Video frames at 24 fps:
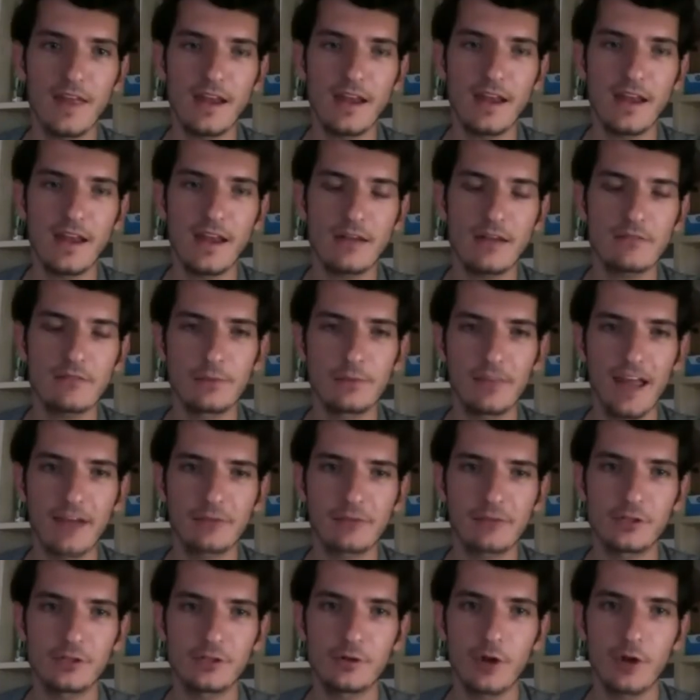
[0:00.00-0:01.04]
then from the
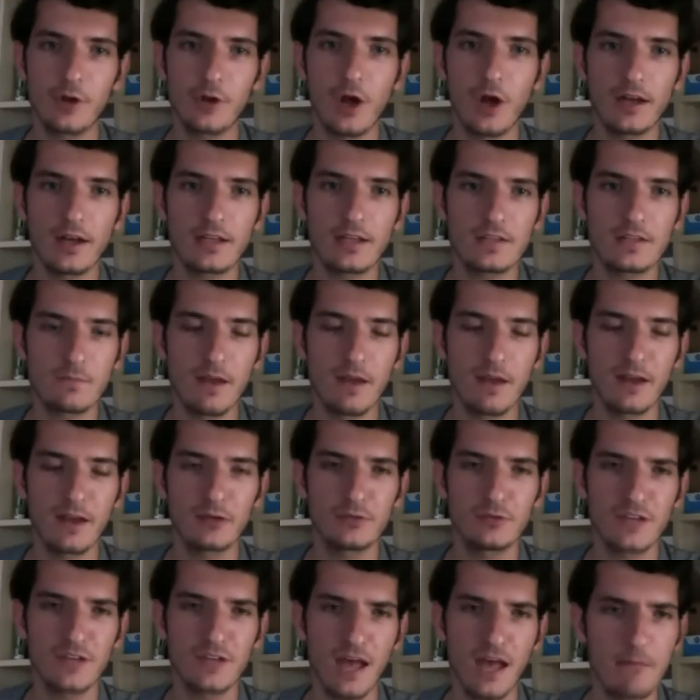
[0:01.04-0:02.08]
afternoon on, it's my own
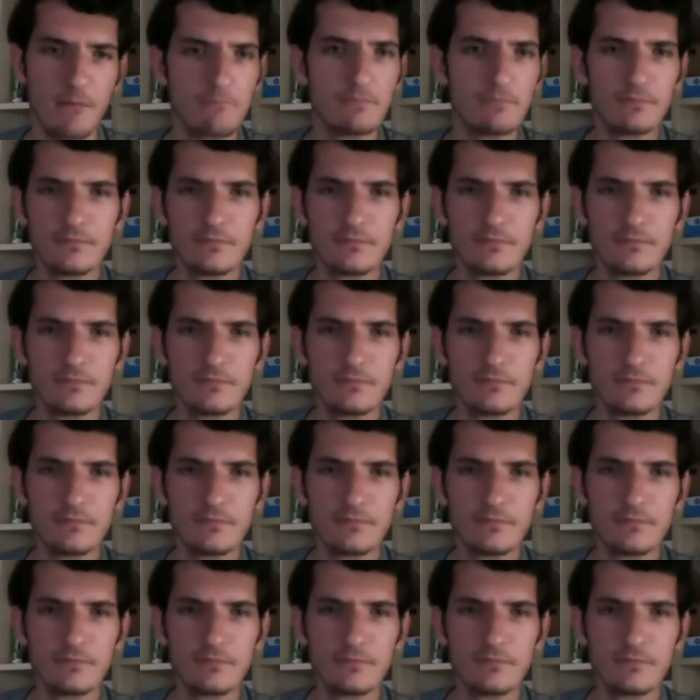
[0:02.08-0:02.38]
time.